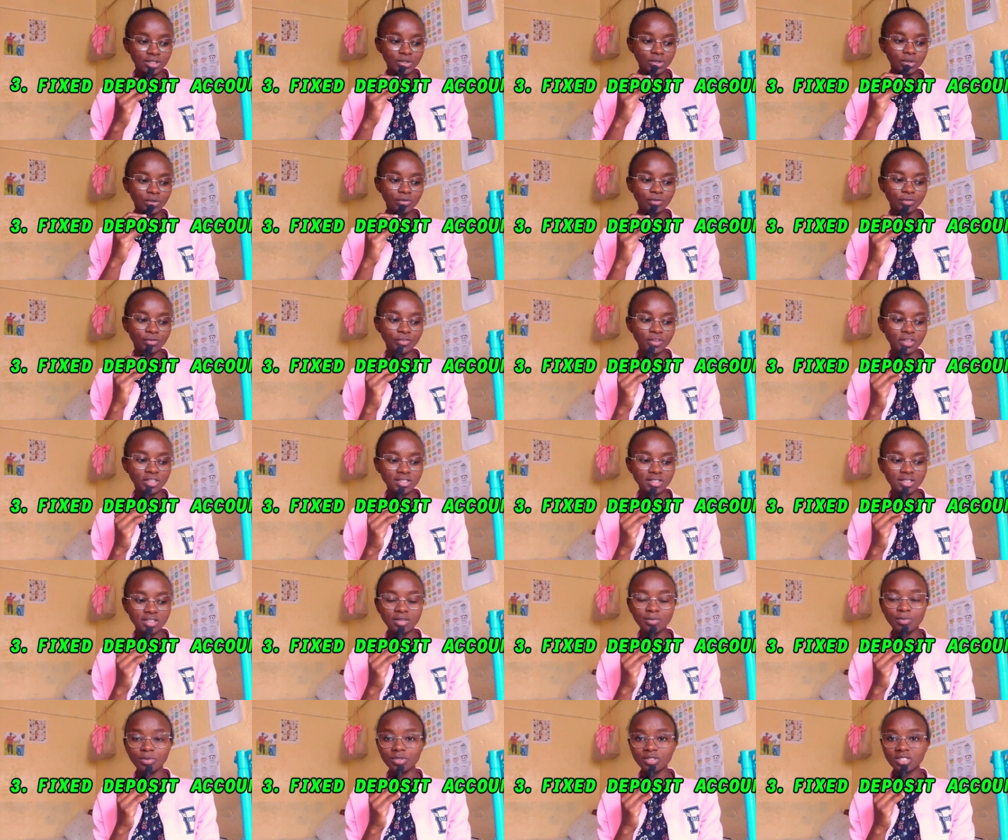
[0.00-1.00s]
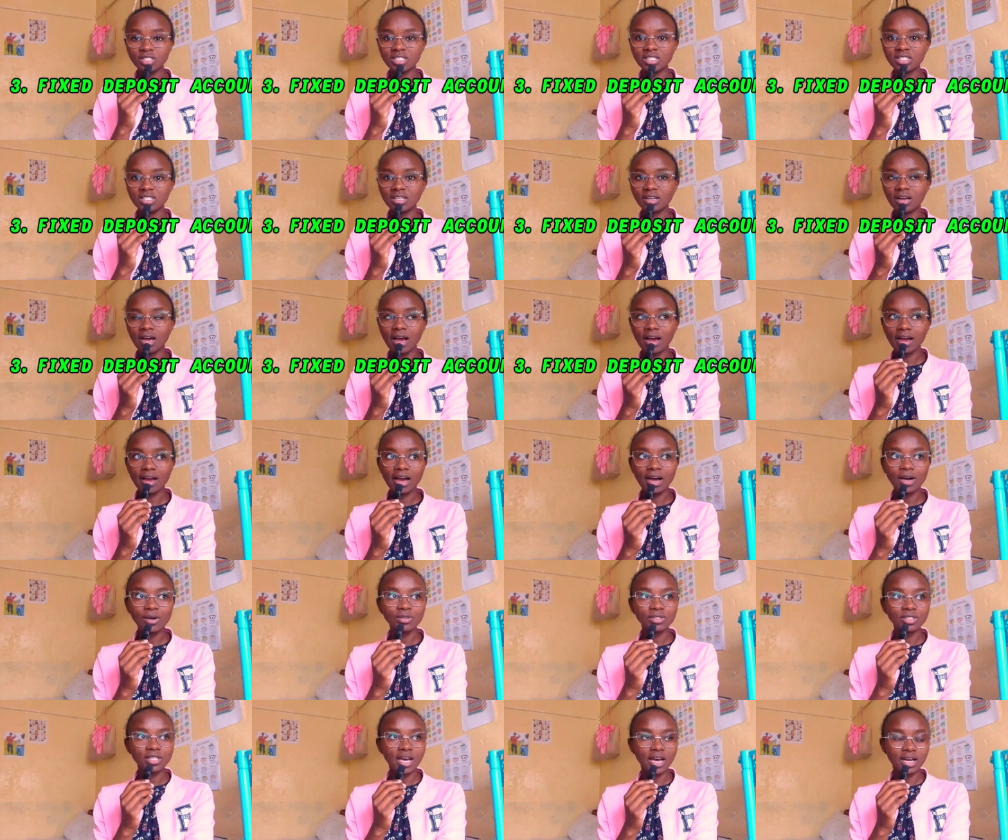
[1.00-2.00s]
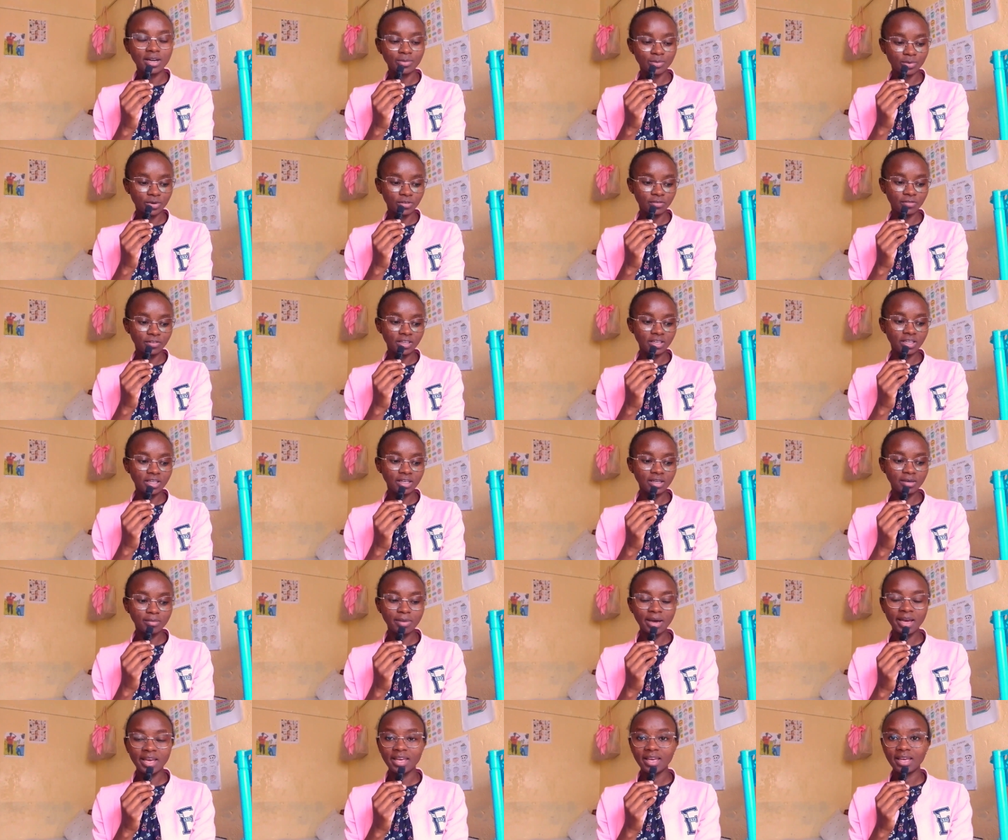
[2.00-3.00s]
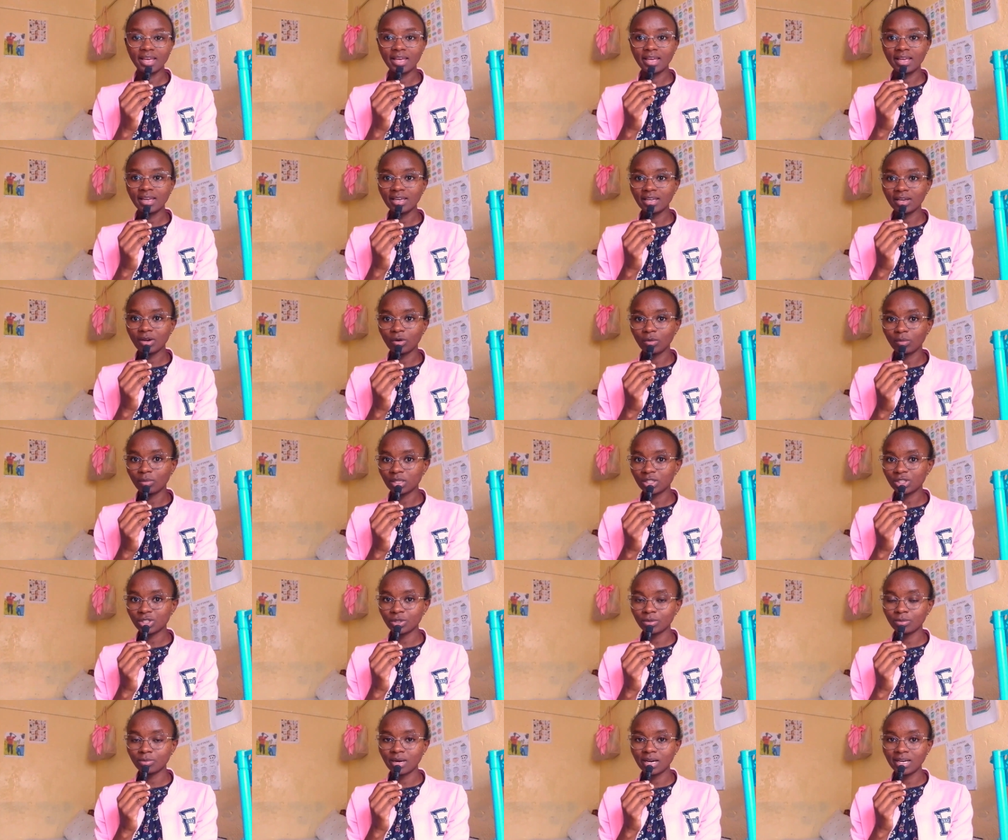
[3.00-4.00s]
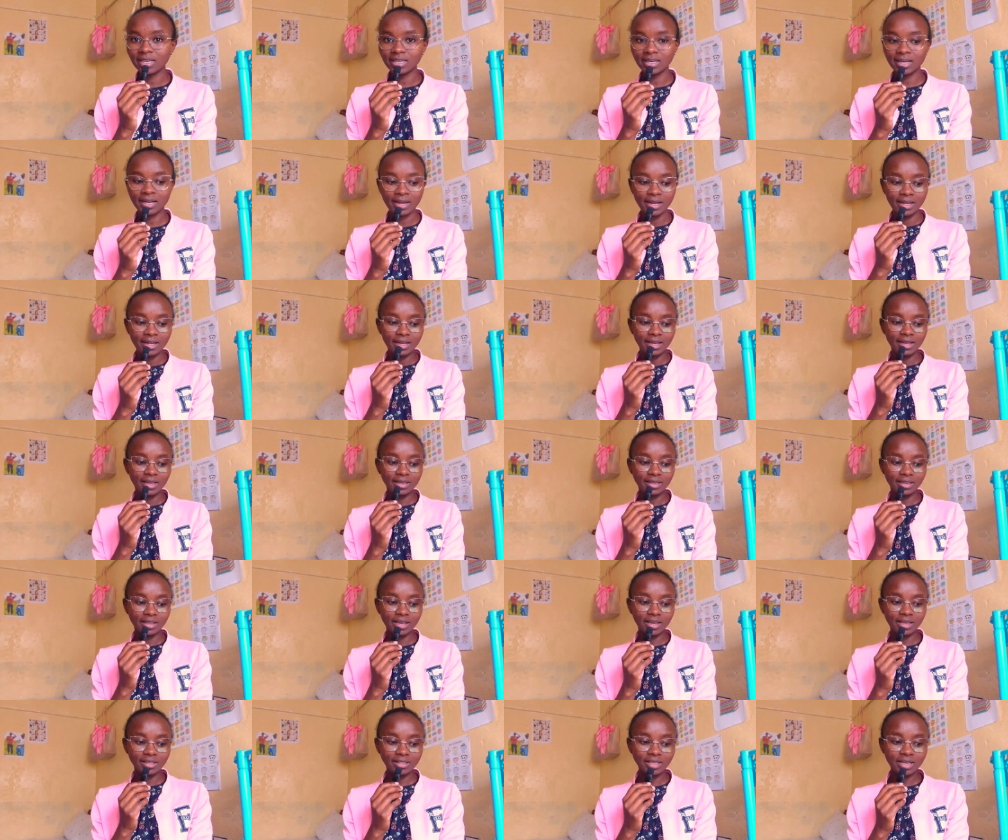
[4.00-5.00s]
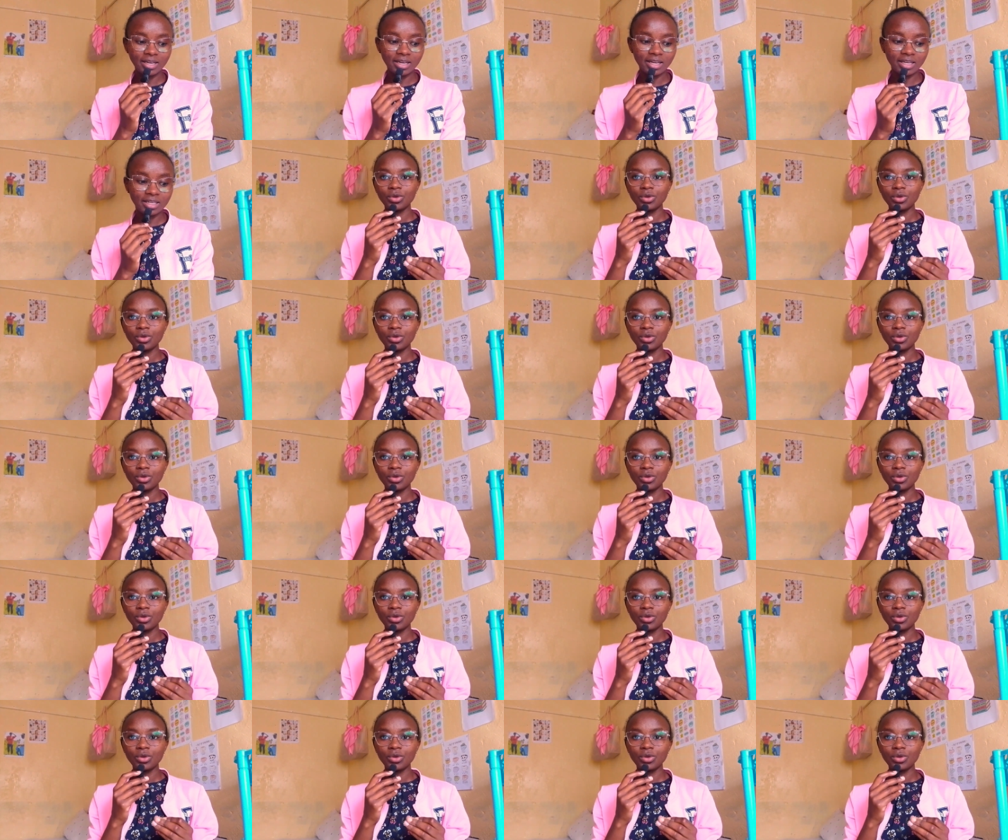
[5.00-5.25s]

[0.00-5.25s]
So fixed deposit accounts are provided by any commercial bank in Kenya.